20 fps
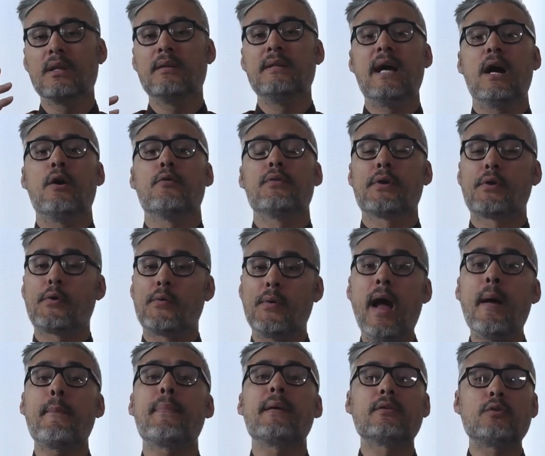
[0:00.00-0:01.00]
Now, the
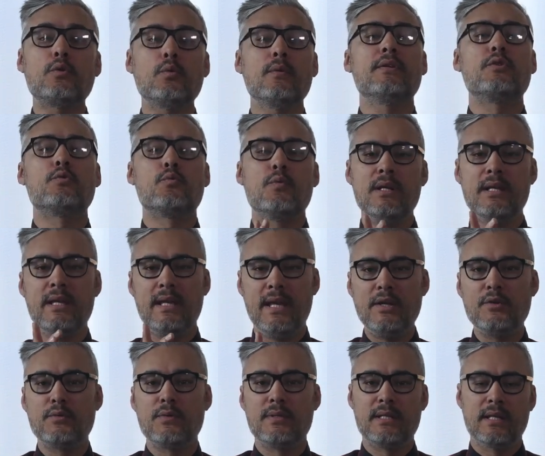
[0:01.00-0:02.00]
cropping tool is really
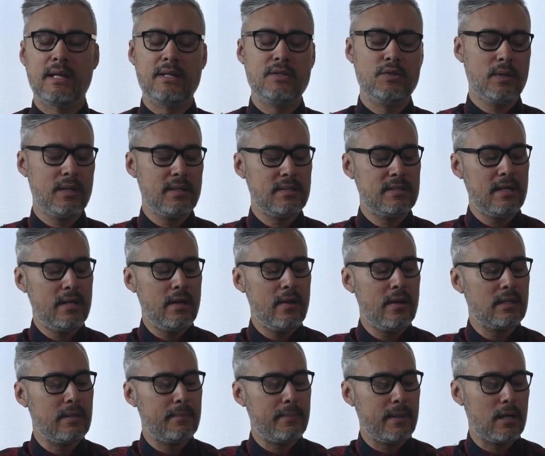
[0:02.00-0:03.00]
interesting. As you can see here
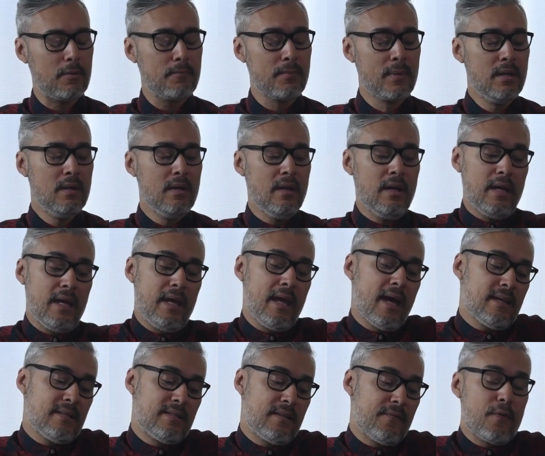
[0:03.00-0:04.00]
at the bottom, it
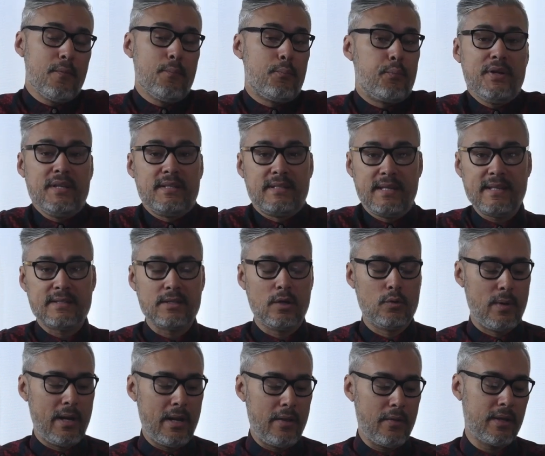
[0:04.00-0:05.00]
has different presets
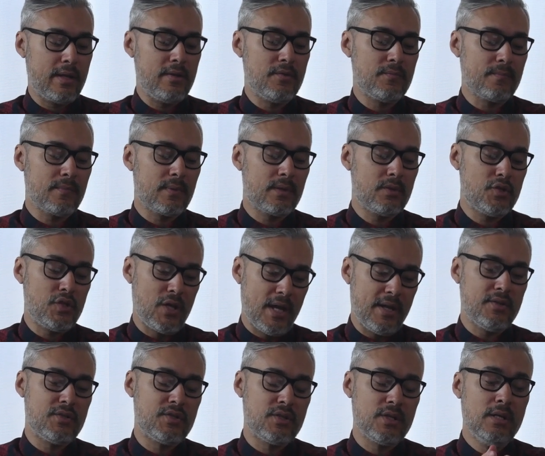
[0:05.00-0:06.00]
already. You can
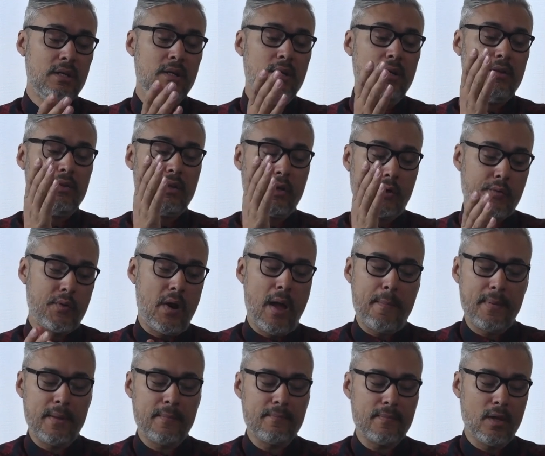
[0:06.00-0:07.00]
change the
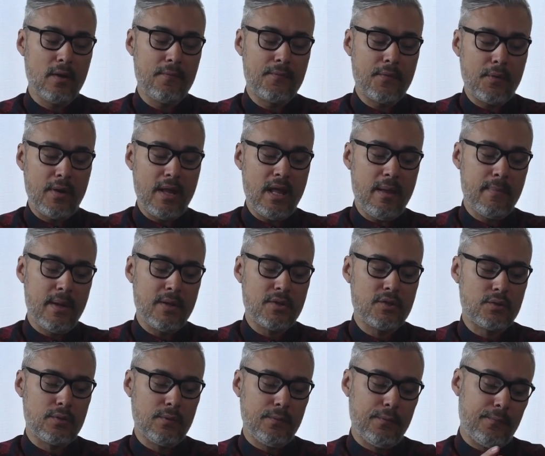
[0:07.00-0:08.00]
cropping of your
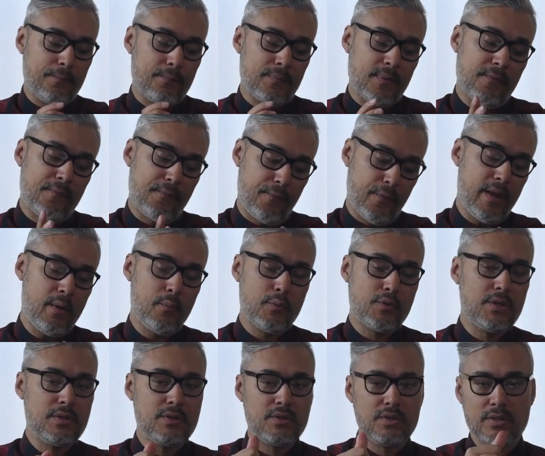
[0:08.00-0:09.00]
image to free,
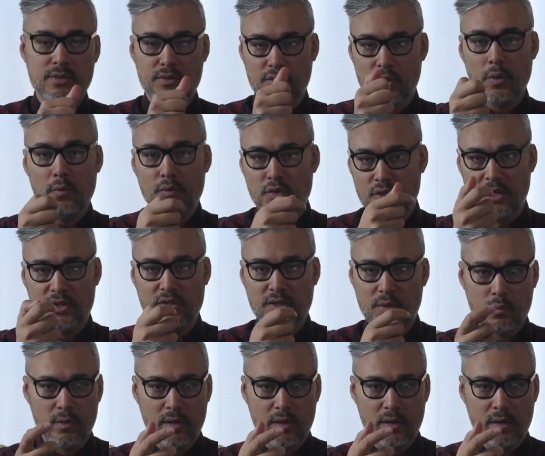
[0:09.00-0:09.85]
which is just you changing